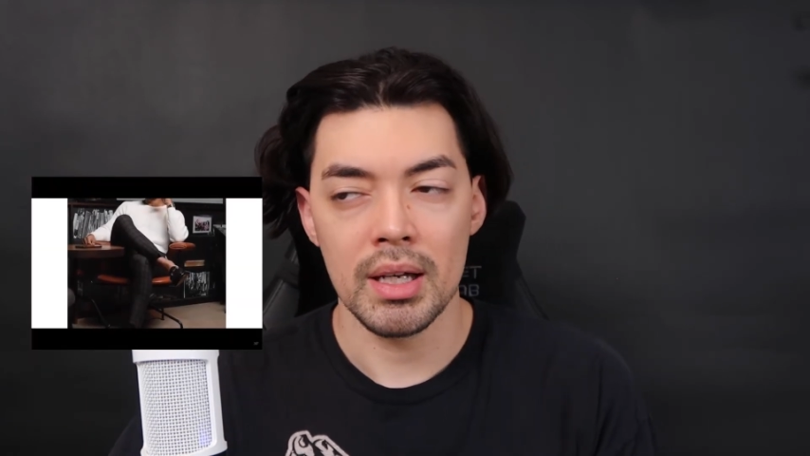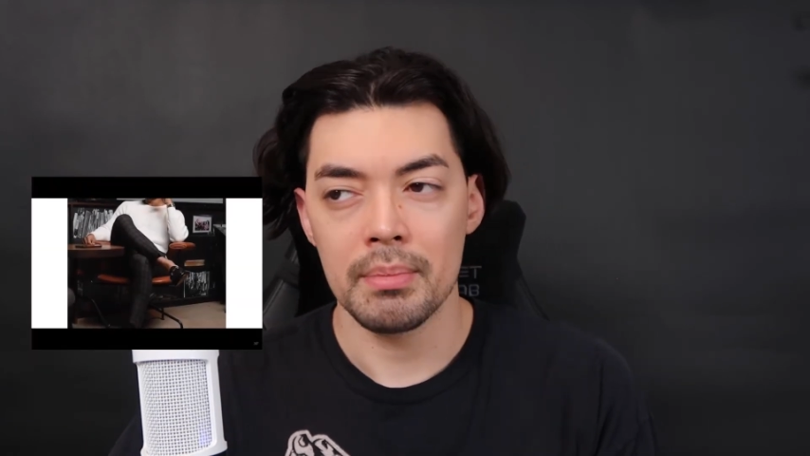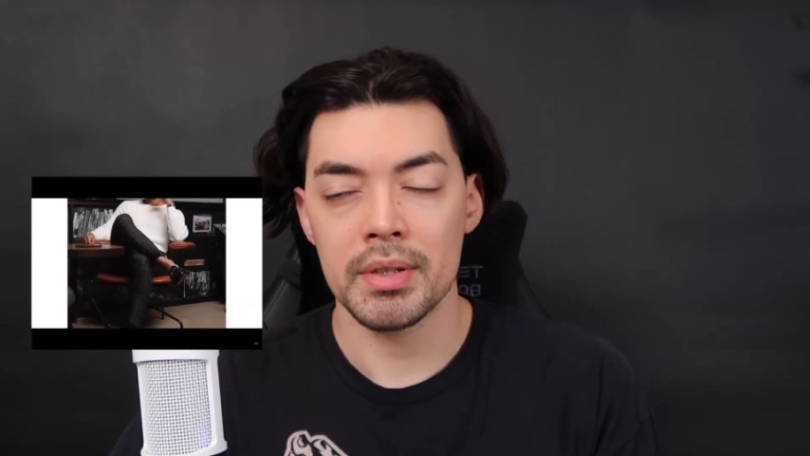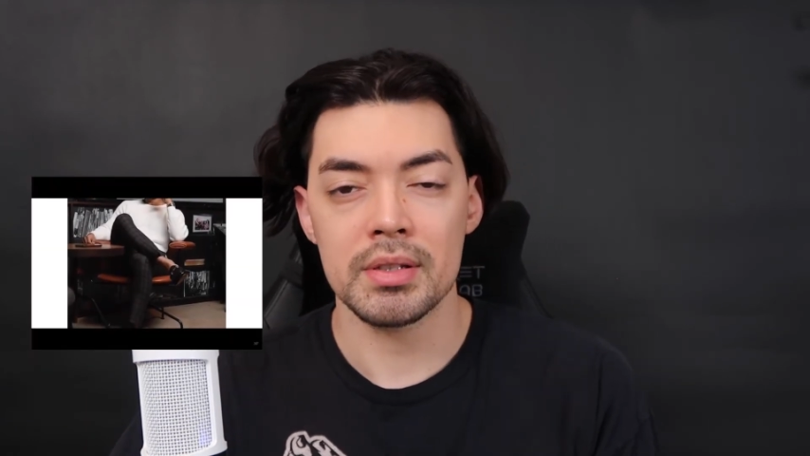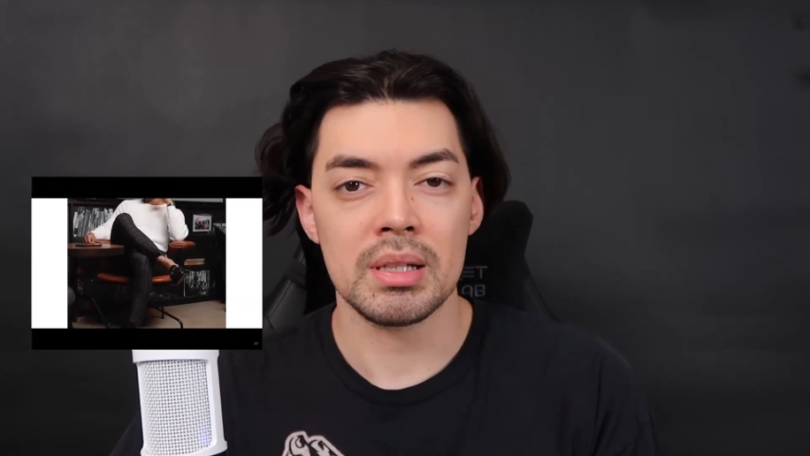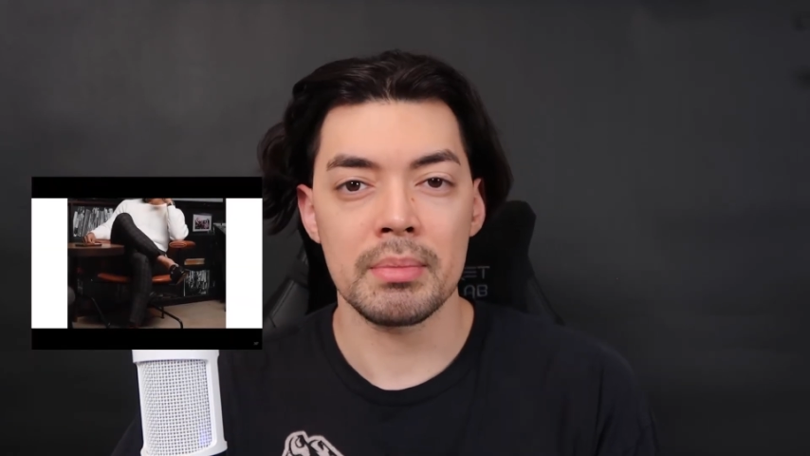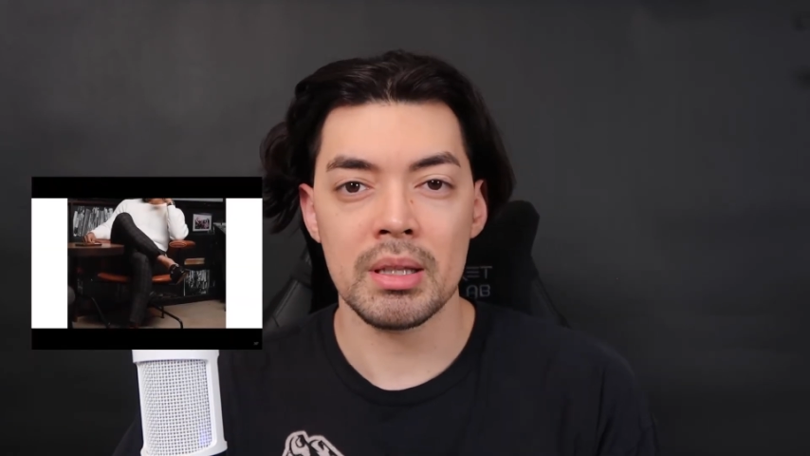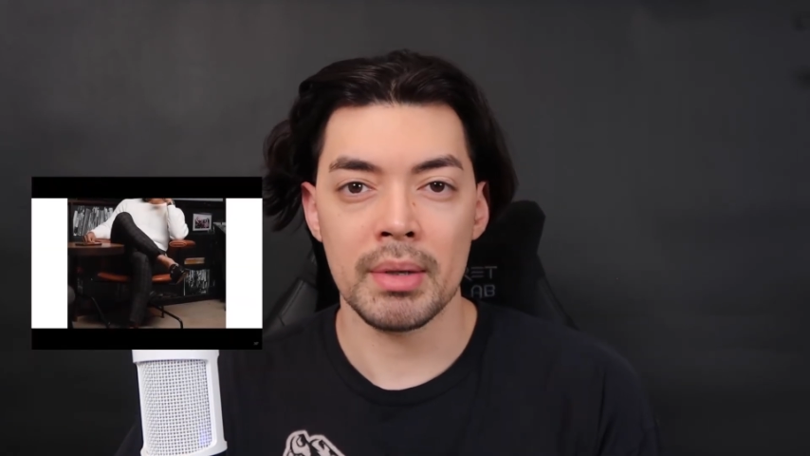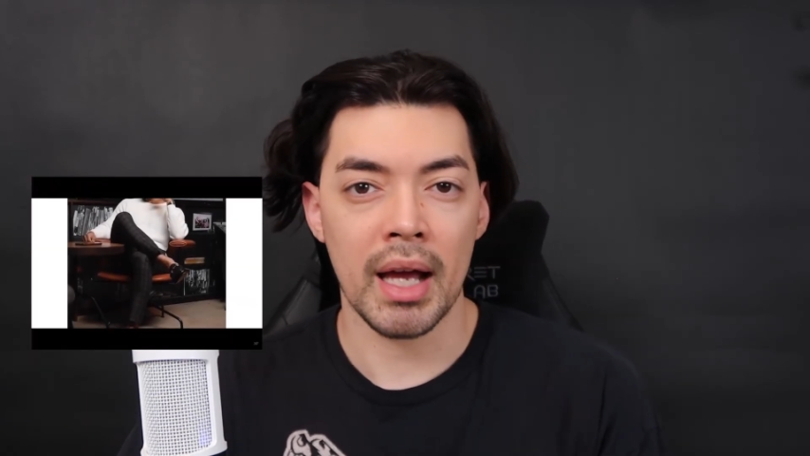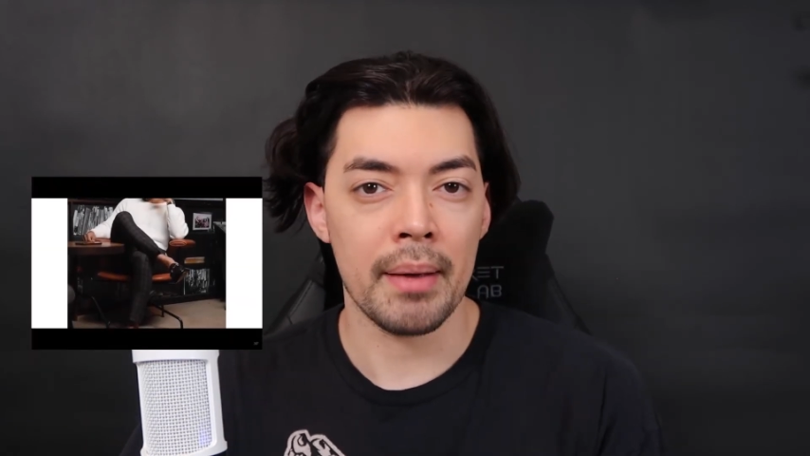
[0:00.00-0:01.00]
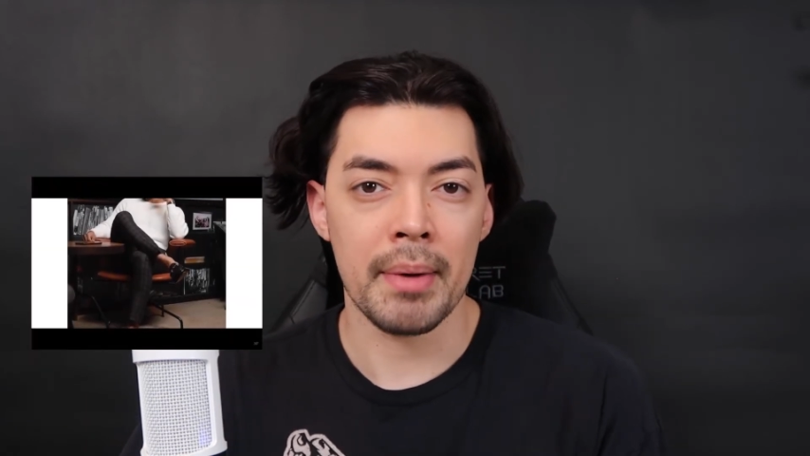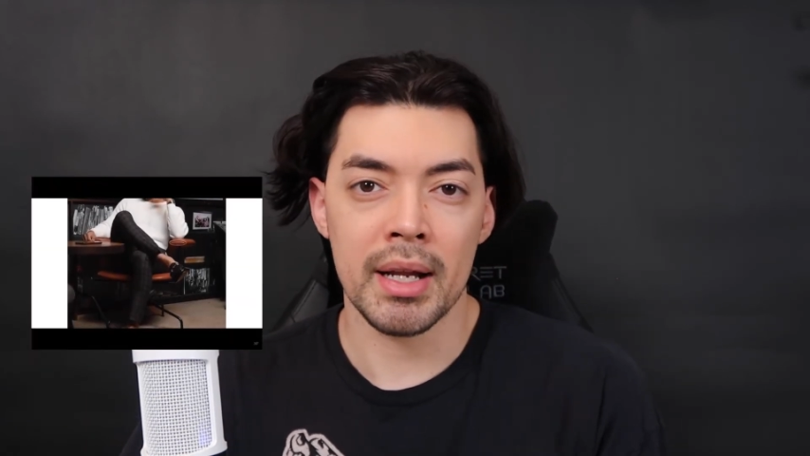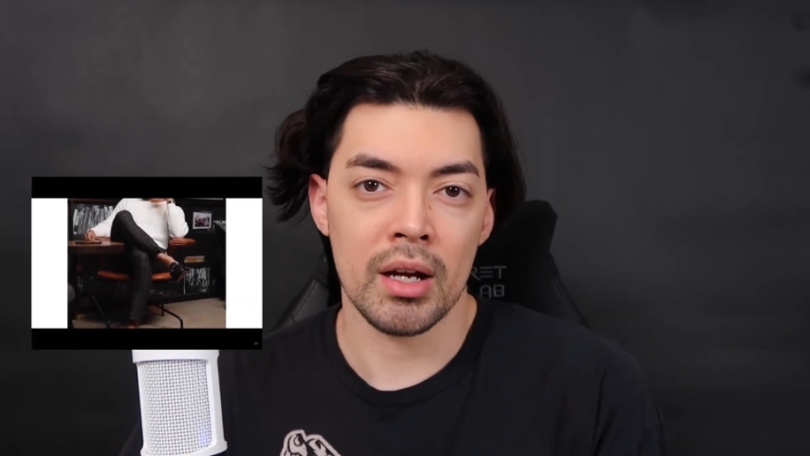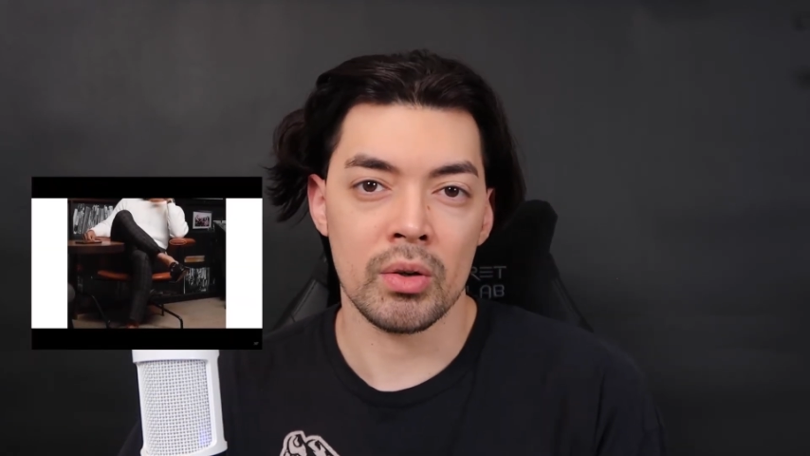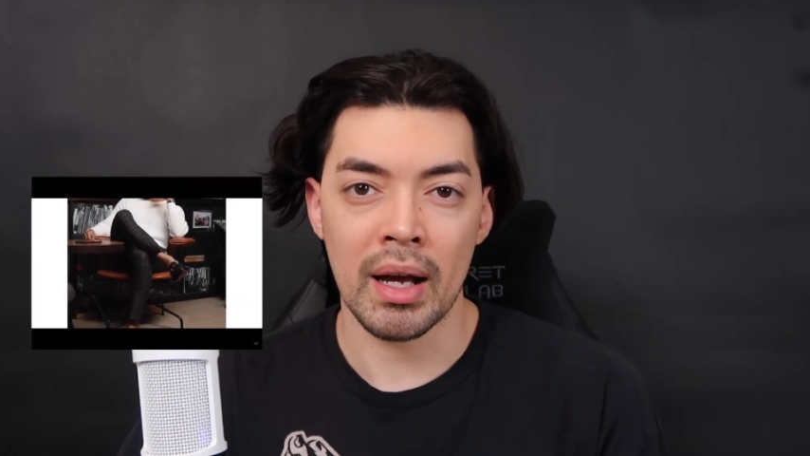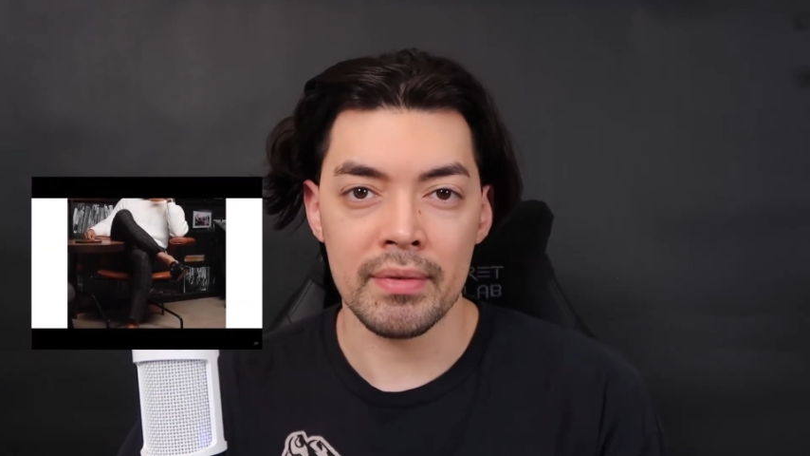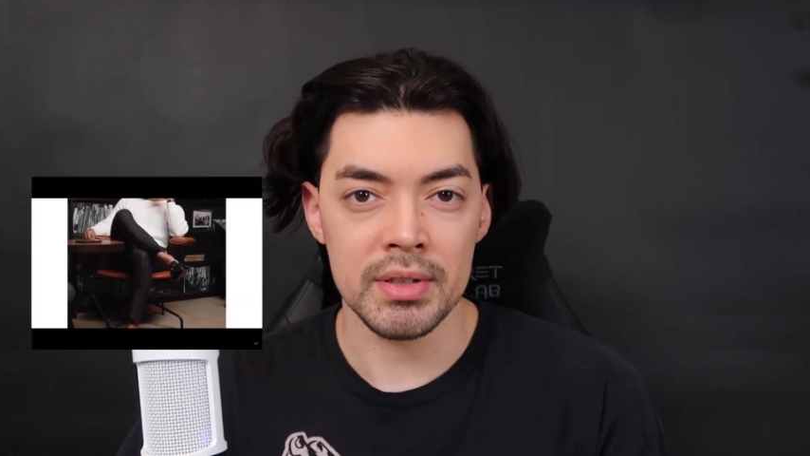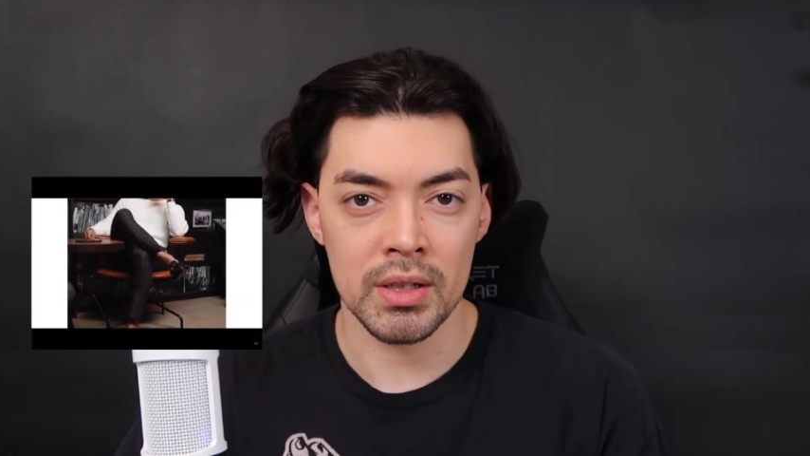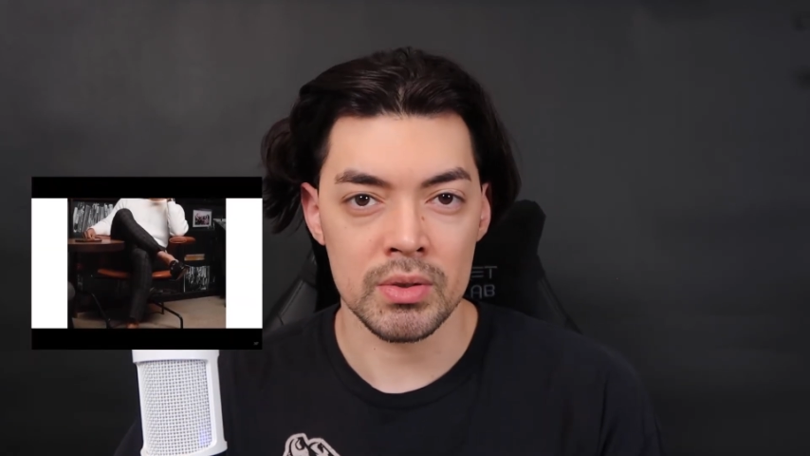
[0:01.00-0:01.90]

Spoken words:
but there's some of them I might not gravitate